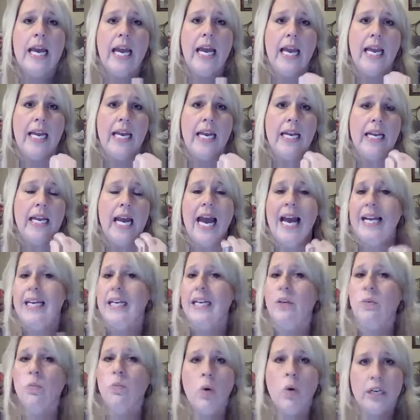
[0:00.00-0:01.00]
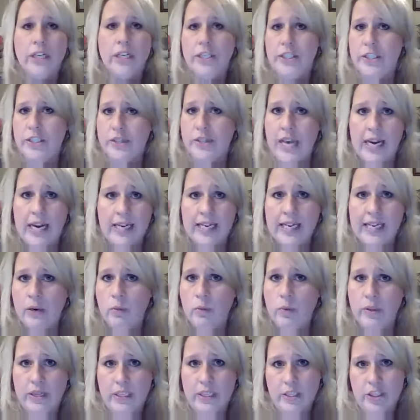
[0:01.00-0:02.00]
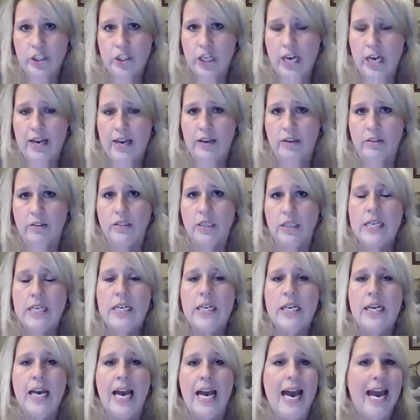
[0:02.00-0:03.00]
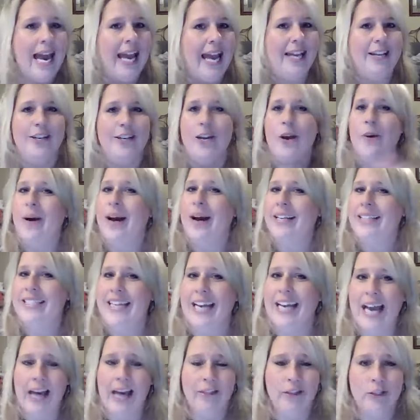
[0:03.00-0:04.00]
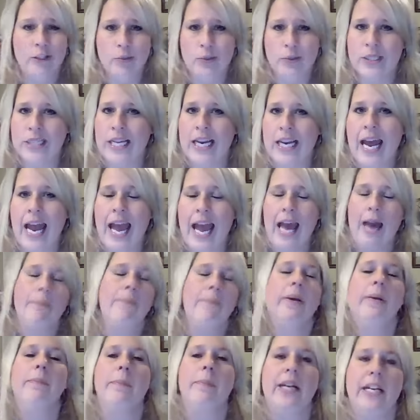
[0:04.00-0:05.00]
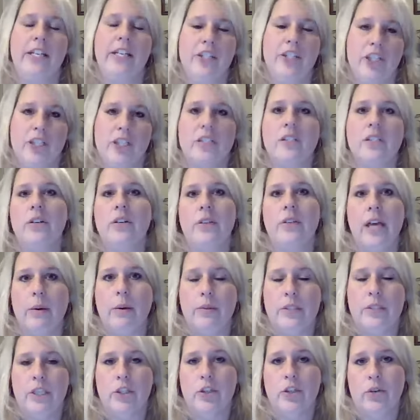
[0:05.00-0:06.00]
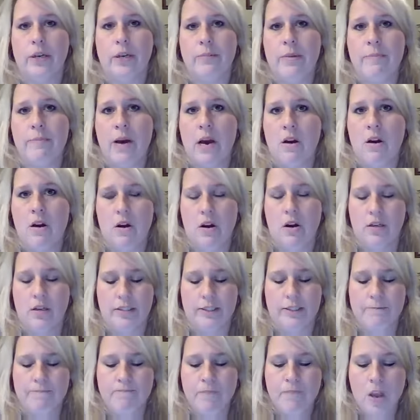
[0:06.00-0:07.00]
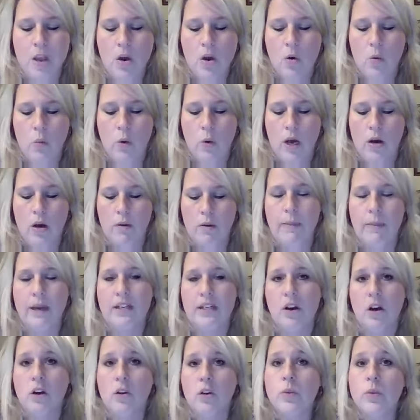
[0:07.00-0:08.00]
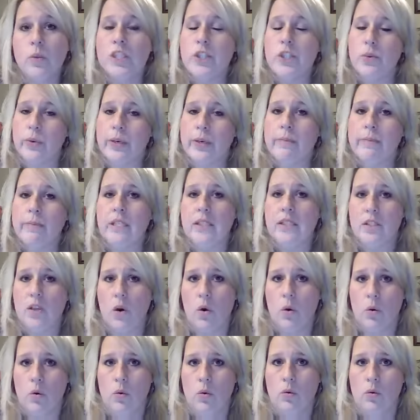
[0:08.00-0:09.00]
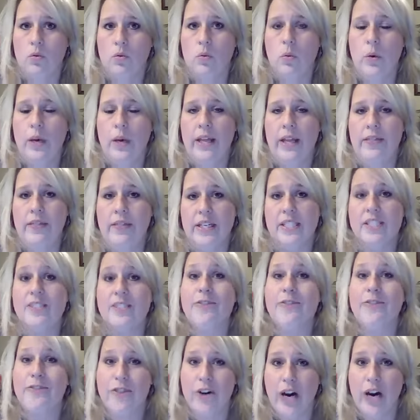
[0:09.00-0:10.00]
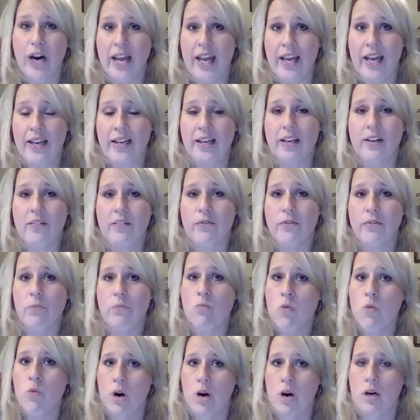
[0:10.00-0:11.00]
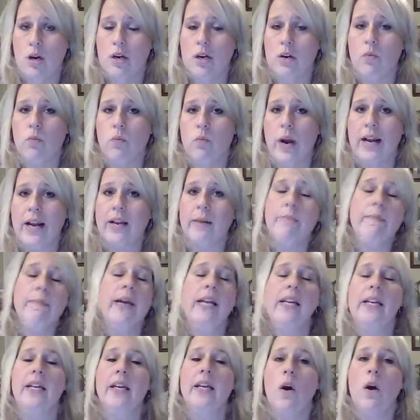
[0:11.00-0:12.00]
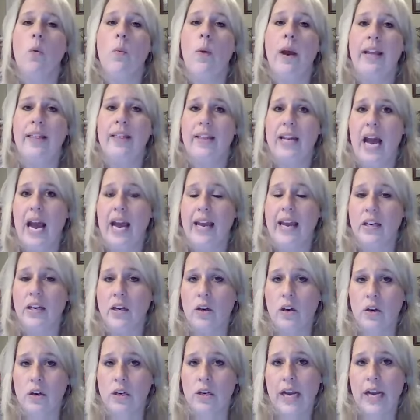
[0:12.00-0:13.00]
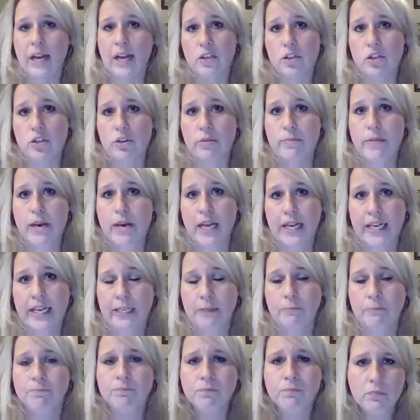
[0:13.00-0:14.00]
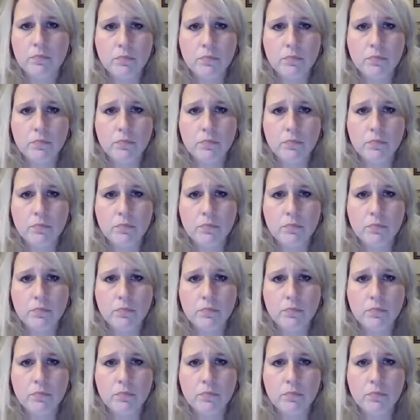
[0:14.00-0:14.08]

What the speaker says: and I didn't want to do that again with this child. I had no idea how this was going to happen, but I just knew that was a dream in my heart. Well, my daughter was 3 months old when this friend from work recommended a way that I could earn extra money